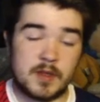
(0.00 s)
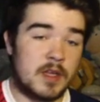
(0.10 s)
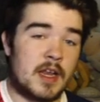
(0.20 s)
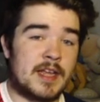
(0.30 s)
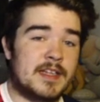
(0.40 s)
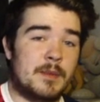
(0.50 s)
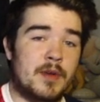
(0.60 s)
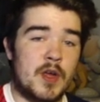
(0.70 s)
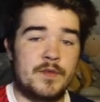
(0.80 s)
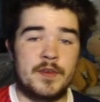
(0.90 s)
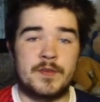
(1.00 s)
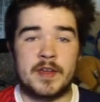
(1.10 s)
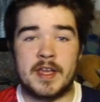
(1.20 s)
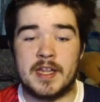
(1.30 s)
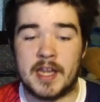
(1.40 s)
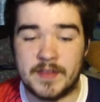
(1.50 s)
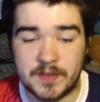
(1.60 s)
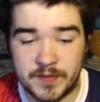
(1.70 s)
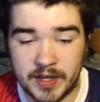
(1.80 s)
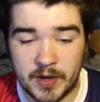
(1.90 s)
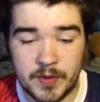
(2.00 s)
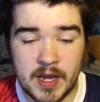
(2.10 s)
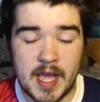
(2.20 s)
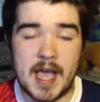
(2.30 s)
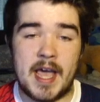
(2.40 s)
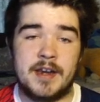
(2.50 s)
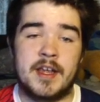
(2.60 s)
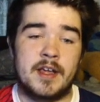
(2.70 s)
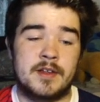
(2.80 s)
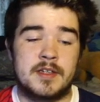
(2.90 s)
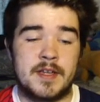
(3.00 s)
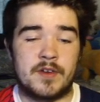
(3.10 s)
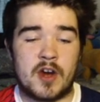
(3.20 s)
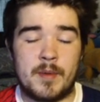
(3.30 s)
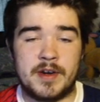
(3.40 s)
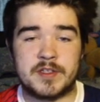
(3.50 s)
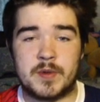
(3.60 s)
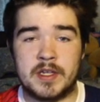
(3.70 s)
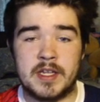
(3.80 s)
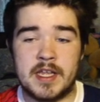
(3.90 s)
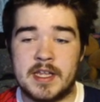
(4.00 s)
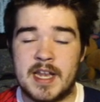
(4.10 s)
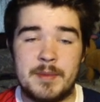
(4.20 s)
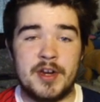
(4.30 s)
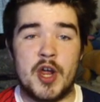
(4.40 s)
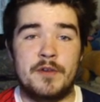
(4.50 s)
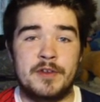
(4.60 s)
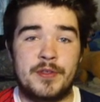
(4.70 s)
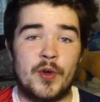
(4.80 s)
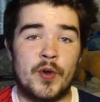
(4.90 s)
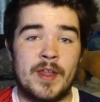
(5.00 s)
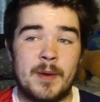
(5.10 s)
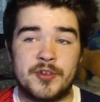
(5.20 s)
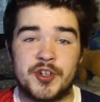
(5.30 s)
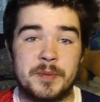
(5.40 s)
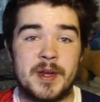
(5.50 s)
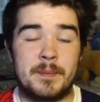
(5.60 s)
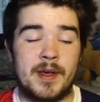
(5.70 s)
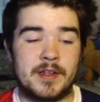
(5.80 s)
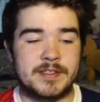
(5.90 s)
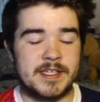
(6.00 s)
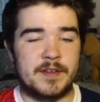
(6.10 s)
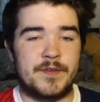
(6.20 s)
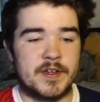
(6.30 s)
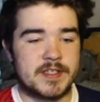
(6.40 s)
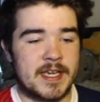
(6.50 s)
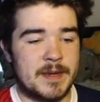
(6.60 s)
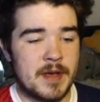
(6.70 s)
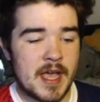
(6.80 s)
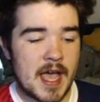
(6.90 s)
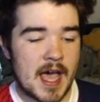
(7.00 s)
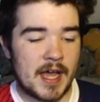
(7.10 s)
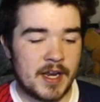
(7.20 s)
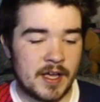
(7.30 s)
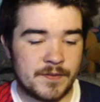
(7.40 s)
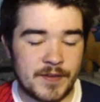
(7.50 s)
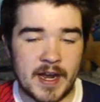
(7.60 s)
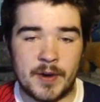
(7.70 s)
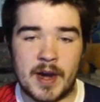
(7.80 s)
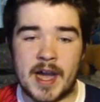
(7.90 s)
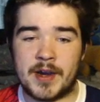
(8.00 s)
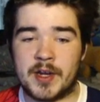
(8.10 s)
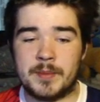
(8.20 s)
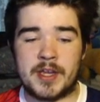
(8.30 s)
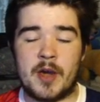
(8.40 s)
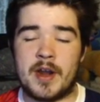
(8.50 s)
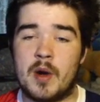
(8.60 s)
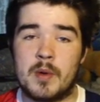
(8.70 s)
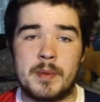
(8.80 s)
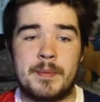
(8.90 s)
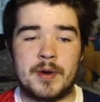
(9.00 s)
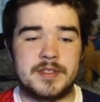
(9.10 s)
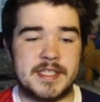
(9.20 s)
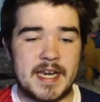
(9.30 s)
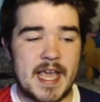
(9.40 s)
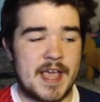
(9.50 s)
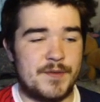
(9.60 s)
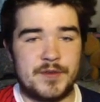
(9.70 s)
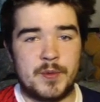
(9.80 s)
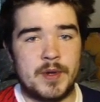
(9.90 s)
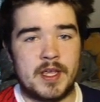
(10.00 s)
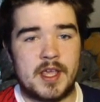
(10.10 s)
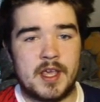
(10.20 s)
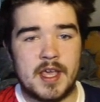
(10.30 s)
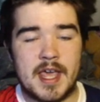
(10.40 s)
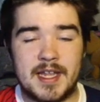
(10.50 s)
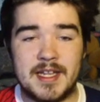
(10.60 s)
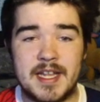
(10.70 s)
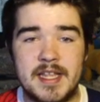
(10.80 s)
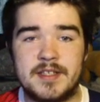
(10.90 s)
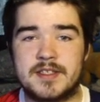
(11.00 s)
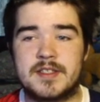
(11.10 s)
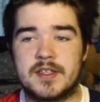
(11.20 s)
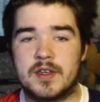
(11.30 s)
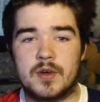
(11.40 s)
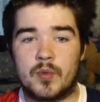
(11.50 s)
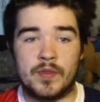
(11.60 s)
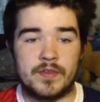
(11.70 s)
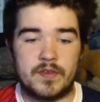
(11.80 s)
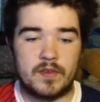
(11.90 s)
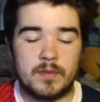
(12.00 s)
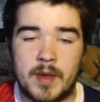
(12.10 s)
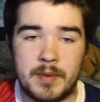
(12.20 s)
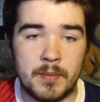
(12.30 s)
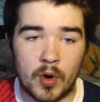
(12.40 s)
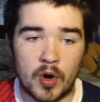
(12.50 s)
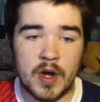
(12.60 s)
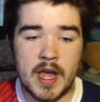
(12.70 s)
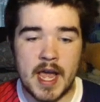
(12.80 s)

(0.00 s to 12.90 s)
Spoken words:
Like down below if you've liked this video and leave a comment as well. Let me know if you thought that should have been a penalty in the first game. And for now, I'm going to be going. I will be posting every week, at least once, maybe more.